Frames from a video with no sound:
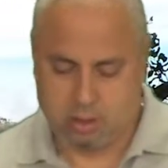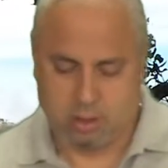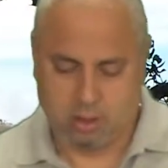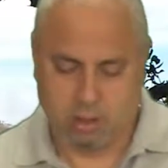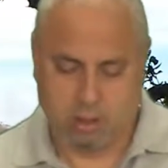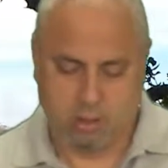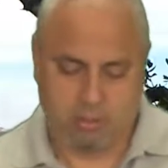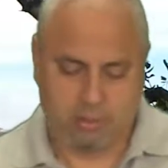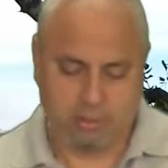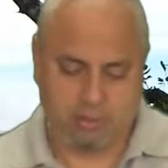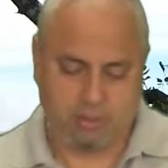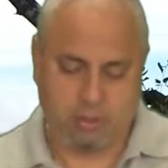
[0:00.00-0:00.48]

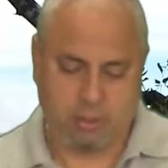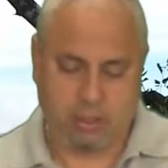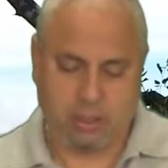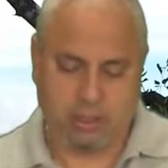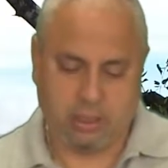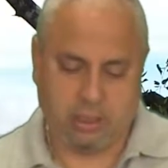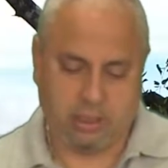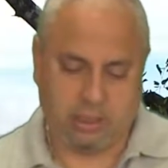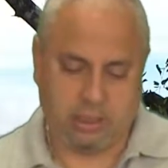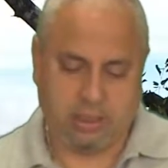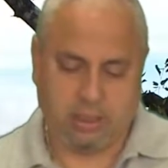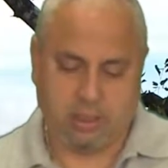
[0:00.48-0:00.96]
Keep
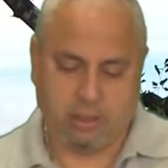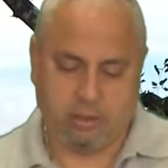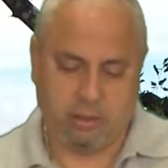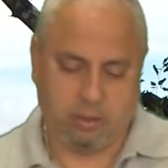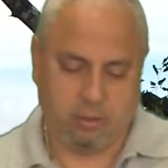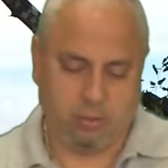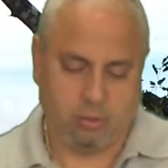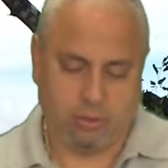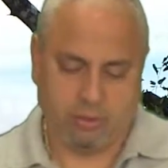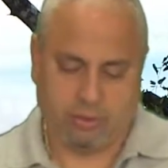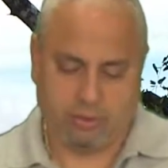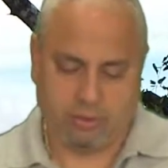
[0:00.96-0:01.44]
spraying it down.
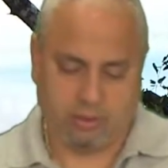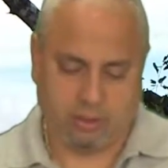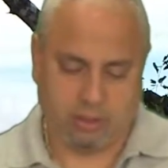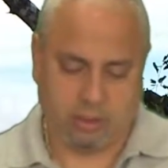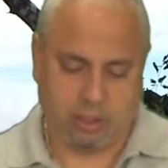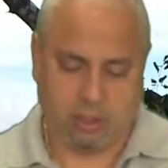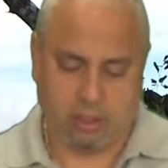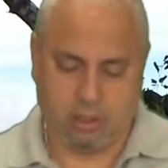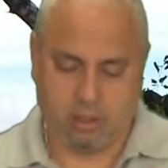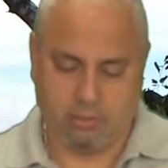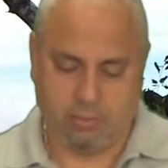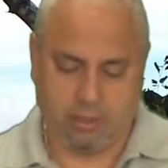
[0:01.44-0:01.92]
You want the
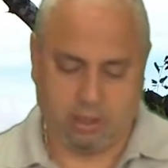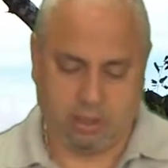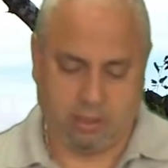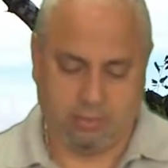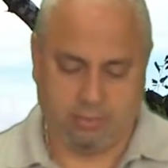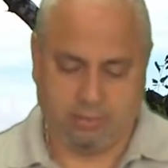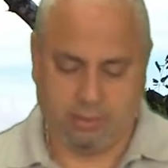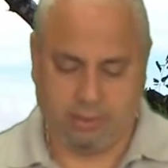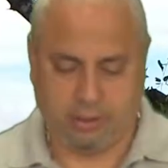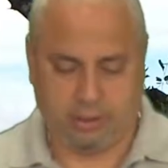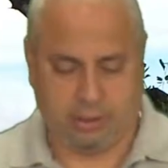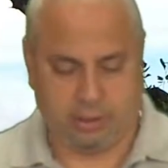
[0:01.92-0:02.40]
cigar to be
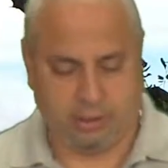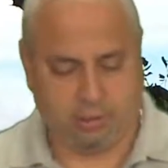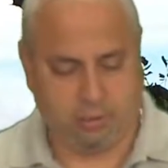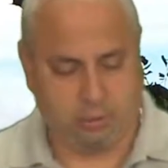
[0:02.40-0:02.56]
completely